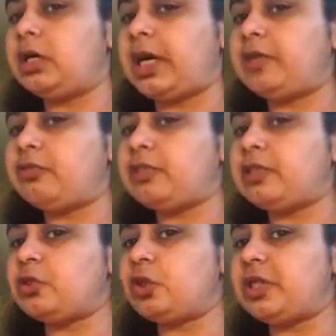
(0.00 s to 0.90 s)
kind of a
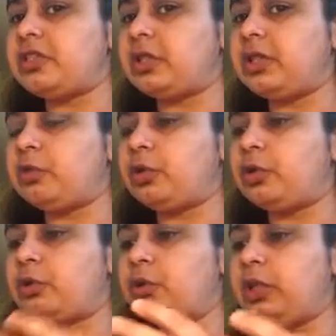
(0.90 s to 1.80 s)
situation. They
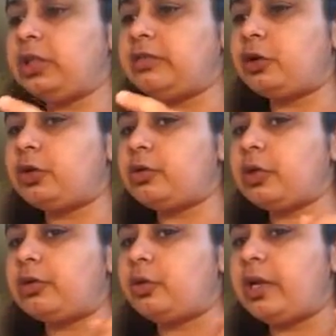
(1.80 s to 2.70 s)
wanted to
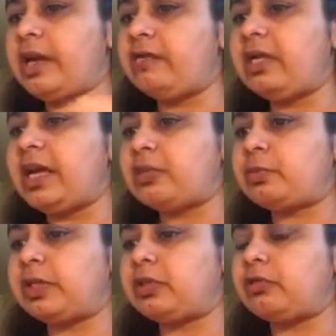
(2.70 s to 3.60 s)
control every
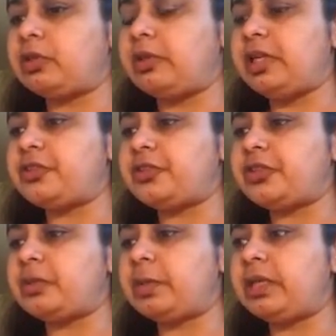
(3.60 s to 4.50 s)
aspect of the
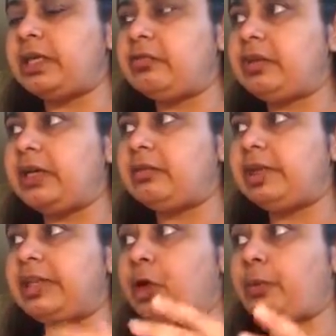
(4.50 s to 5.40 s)
relationship, and it felt
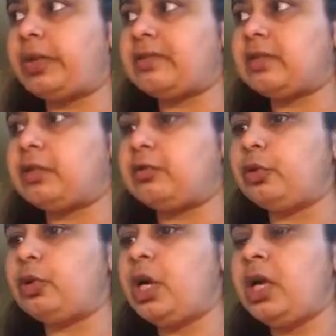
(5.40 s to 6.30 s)
very oppressive.
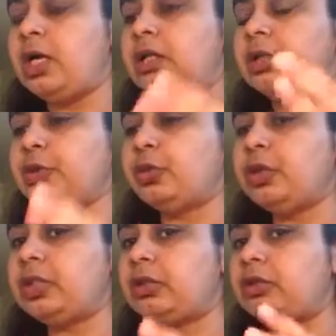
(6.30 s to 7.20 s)
The
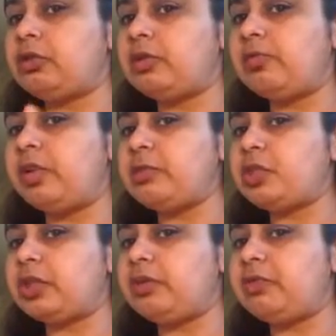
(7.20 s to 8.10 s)
union or the twin flame
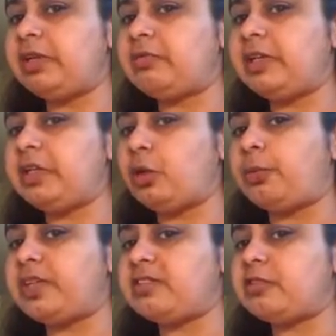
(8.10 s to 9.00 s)
journey felt very
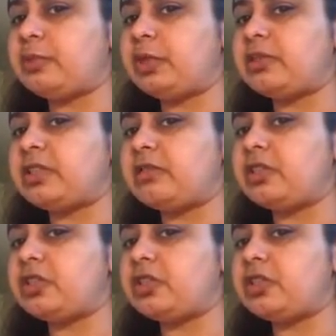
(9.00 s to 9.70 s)
oppressive because they